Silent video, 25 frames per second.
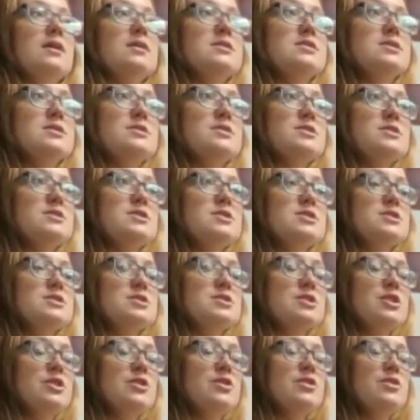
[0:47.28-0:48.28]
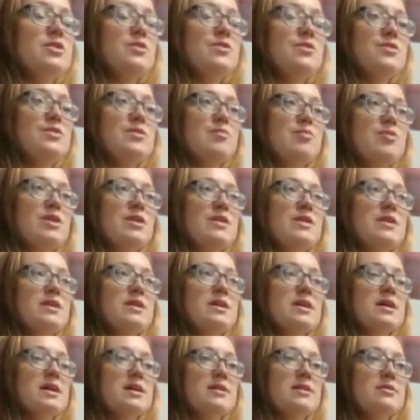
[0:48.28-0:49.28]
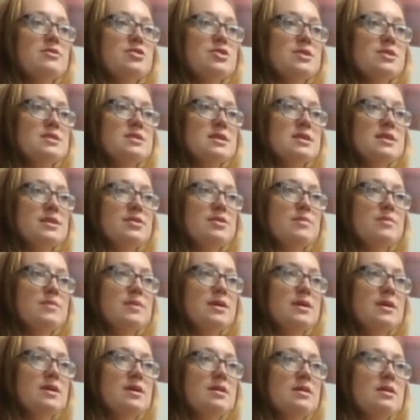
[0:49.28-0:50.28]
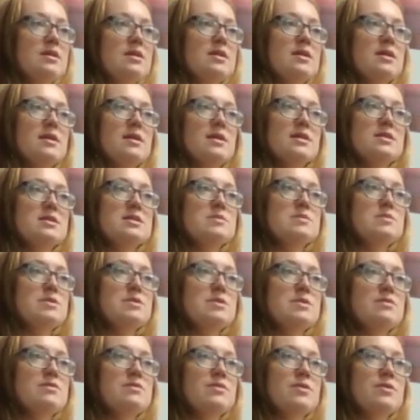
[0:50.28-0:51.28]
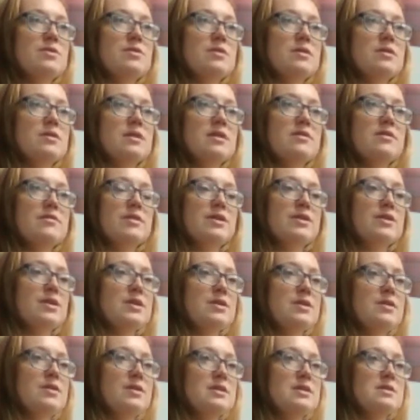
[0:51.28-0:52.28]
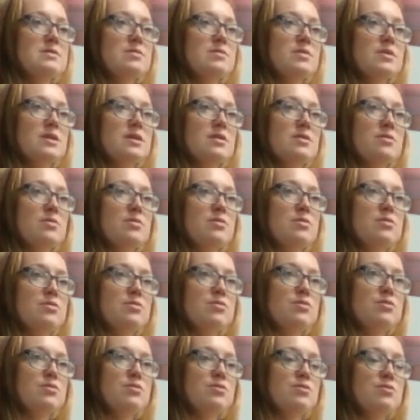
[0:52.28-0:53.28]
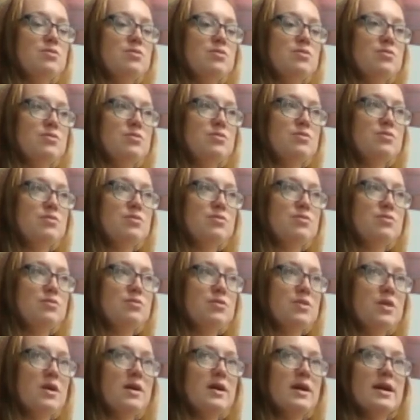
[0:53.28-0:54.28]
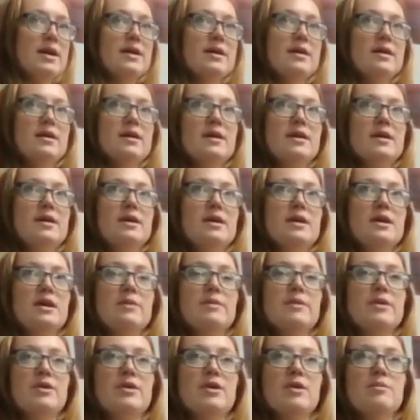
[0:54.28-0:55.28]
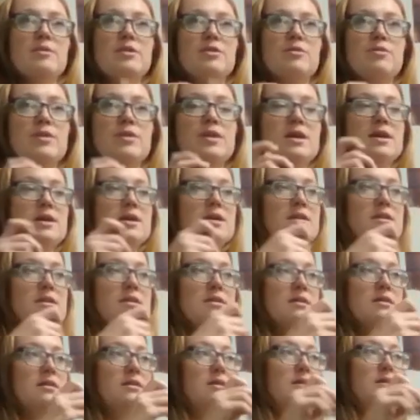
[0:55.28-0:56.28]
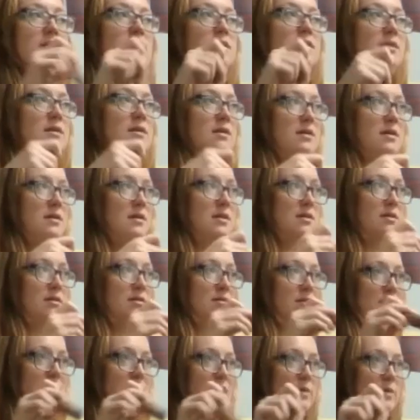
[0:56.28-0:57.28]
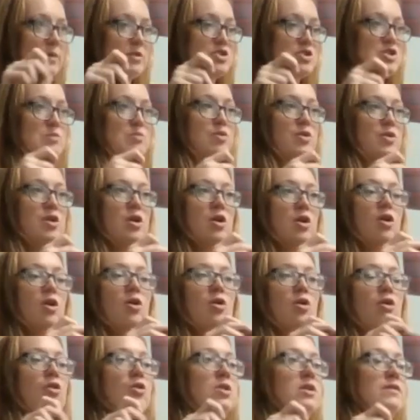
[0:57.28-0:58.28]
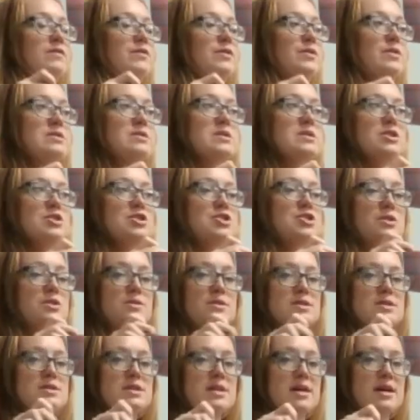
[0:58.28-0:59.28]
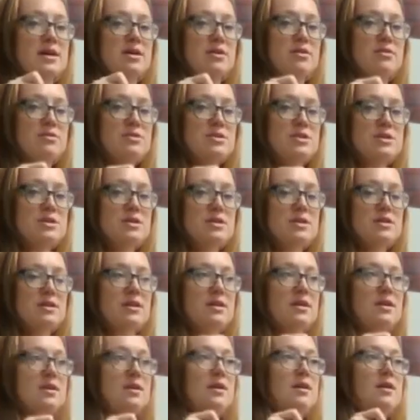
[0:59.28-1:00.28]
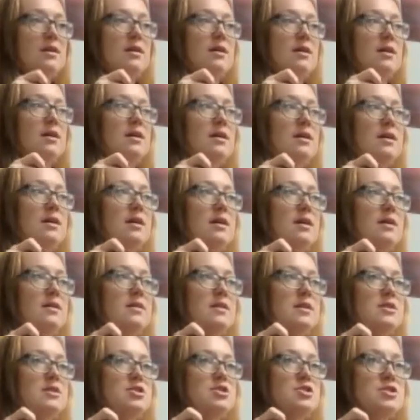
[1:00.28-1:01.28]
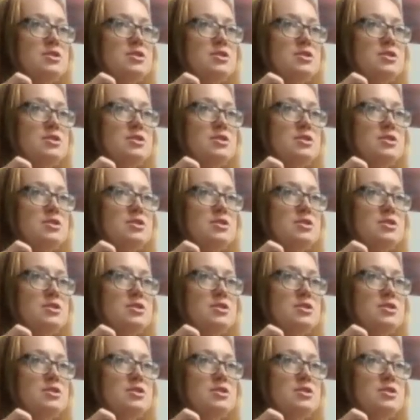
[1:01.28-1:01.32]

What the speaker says: Start to slow the breathing down just a little bit. Yes, beautiful. I love hearing you guys breathe. All right, here we go. I'm going to ring it. I want you to put all of your attention on the sound, and then